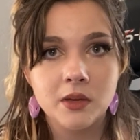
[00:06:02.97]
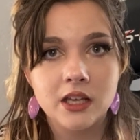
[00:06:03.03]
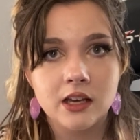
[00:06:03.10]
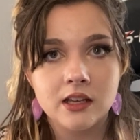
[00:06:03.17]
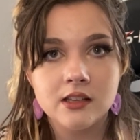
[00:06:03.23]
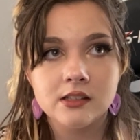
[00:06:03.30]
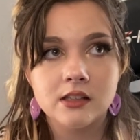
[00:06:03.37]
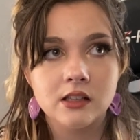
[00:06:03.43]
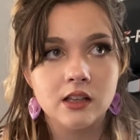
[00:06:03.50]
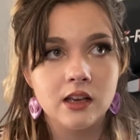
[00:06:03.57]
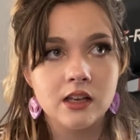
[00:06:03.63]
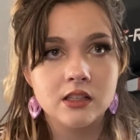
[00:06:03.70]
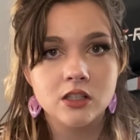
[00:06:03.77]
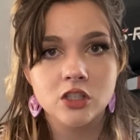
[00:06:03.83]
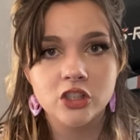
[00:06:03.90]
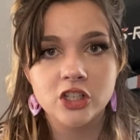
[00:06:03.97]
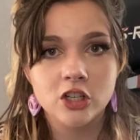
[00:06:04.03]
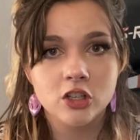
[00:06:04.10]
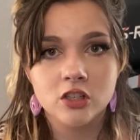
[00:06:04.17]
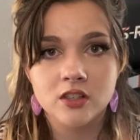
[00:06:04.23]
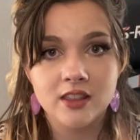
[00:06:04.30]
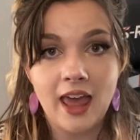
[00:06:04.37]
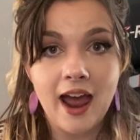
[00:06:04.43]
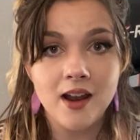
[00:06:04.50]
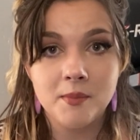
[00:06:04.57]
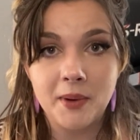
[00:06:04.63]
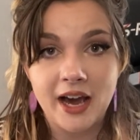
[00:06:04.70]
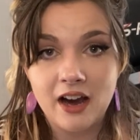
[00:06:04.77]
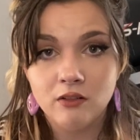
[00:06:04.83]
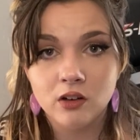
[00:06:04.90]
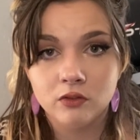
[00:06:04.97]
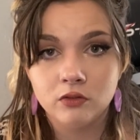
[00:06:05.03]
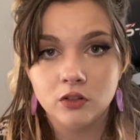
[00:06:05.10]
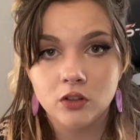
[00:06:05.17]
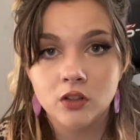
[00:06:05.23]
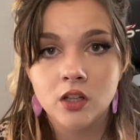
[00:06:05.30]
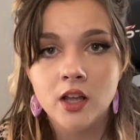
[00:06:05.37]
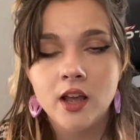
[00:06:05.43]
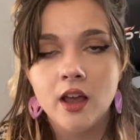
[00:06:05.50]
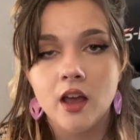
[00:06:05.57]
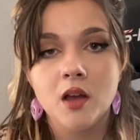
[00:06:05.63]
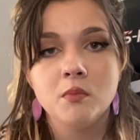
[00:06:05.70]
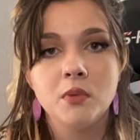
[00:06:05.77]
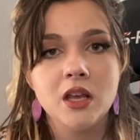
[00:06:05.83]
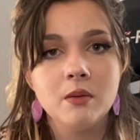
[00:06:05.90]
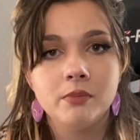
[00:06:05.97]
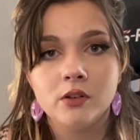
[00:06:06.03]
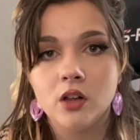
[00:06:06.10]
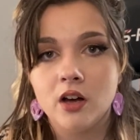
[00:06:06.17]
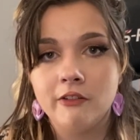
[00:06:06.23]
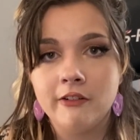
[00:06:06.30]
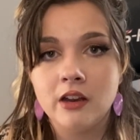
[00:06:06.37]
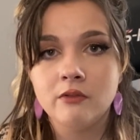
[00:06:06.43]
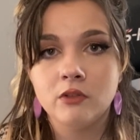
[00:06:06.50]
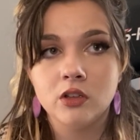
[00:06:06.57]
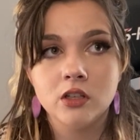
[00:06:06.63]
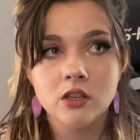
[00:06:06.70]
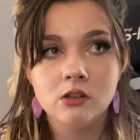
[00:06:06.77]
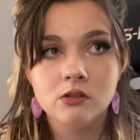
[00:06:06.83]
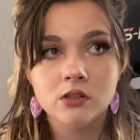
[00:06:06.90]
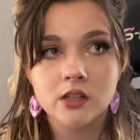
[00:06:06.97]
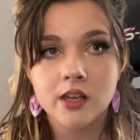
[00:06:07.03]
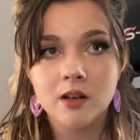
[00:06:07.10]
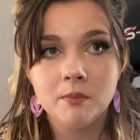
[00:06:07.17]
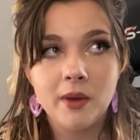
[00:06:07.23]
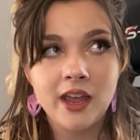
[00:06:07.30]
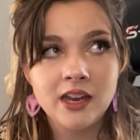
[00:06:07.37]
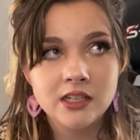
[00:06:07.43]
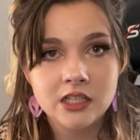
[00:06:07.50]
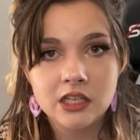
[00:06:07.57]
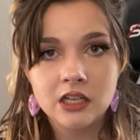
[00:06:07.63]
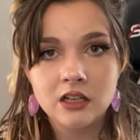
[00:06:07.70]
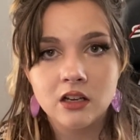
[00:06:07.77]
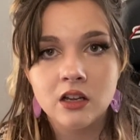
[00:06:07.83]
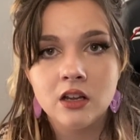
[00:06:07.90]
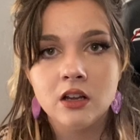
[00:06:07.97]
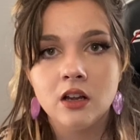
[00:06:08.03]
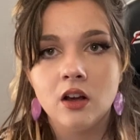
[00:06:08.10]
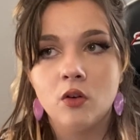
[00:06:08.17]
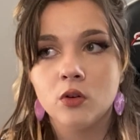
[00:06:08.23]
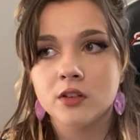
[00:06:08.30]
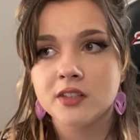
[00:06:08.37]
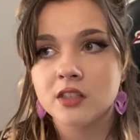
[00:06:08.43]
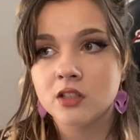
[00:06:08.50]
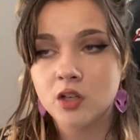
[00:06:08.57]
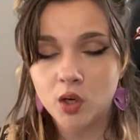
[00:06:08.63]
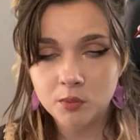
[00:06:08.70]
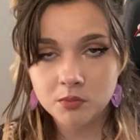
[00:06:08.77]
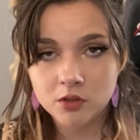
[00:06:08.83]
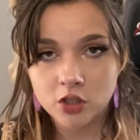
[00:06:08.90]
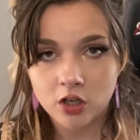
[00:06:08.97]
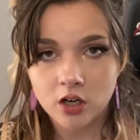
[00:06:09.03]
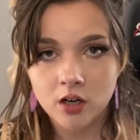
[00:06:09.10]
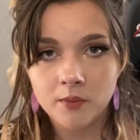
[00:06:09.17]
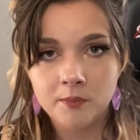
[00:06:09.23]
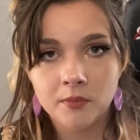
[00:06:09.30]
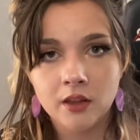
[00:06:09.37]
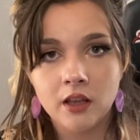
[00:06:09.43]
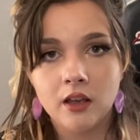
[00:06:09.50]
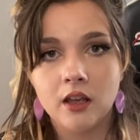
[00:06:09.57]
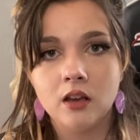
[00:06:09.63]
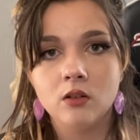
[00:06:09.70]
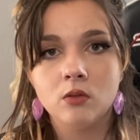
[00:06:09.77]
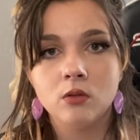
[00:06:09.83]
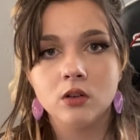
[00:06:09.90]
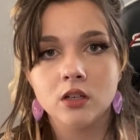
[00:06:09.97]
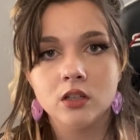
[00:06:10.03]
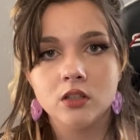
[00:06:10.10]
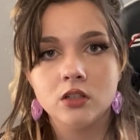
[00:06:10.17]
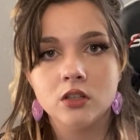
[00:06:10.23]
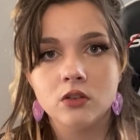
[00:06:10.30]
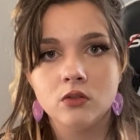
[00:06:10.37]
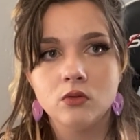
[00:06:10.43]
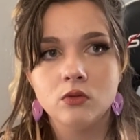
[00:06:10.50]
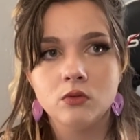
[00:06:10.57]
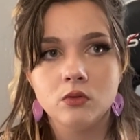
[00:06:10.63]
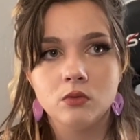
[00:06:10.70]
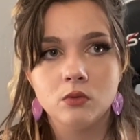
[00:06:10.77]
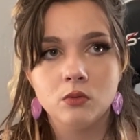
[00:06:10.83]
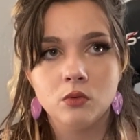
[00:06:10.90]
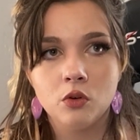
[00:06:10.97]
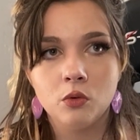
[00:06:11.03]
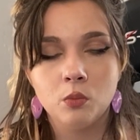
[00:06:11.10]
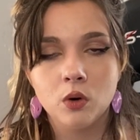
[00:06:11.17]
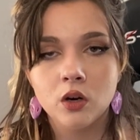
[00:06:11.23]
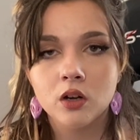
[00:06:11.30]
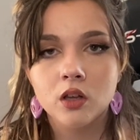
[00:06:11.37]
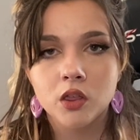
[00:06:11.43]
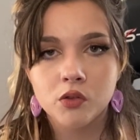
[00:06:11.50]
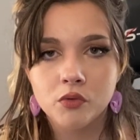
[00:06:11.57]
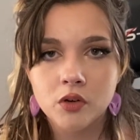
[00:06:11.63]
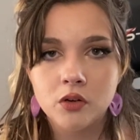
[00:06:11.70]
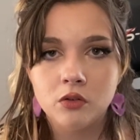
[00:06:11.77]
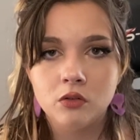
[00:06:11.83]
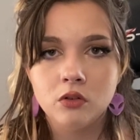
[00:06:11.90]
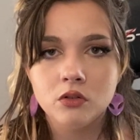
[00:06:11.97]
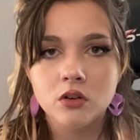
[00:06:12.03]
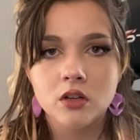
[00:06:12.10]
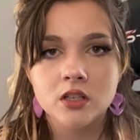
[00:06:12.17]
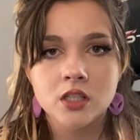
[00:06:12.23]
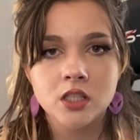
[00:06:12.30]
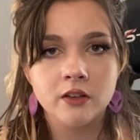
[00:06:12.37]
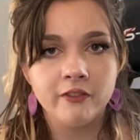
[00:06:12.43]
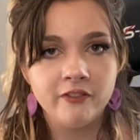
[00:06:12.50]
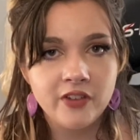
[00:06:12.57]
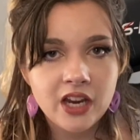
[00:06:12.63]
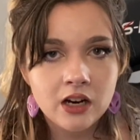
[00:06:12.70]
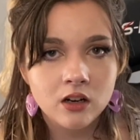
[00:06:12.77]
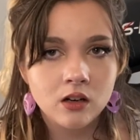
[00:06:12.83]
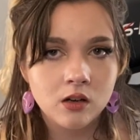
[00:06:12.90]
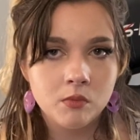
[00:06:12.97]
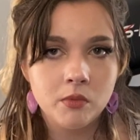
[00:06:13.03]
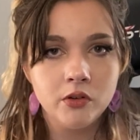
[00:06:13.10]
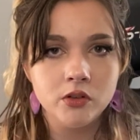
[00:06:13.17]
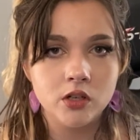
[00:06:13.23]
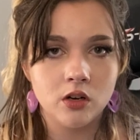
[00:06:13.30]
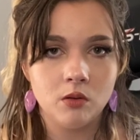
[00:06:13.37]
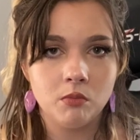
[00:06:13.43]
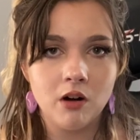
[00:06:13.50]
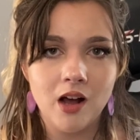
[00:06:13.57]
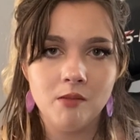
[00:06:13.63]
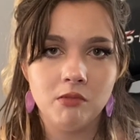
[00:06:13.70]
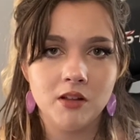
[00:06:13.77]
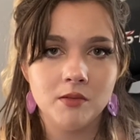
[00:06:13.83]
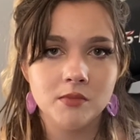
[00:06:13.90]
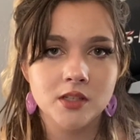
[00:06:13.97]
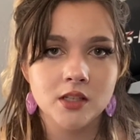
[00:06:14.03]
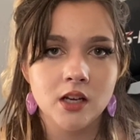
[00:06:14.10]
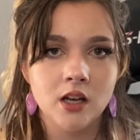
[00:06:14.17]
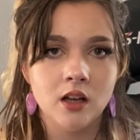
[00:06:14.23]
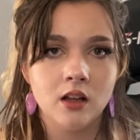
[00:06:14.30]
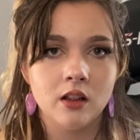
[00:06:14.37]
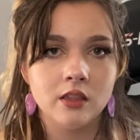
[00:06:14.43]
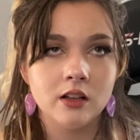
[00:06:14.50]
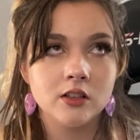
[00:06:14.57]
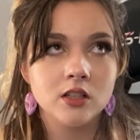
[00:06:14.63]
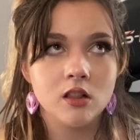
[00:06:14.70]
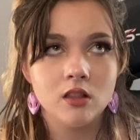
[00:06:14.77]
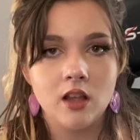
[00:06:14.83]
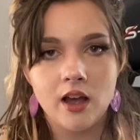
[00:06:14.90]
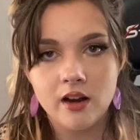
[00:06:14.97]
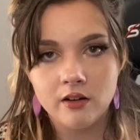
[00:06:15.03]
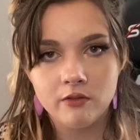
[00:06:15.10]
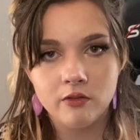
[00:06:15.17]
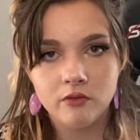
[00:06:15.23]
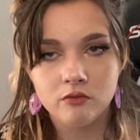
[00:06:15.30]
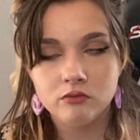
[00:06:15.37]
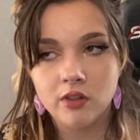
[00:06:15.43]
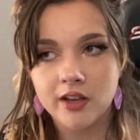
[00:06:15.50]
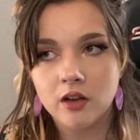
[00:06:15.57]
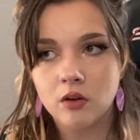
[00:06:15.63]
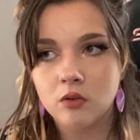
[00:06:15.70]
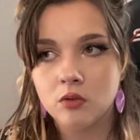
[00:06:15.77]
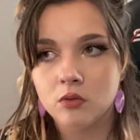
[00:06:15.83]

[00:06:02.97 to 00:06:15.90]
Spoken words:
because it's just that powerful. And people often will use like painting or sculpture in order to work through severe emotional problems. There's a lot of like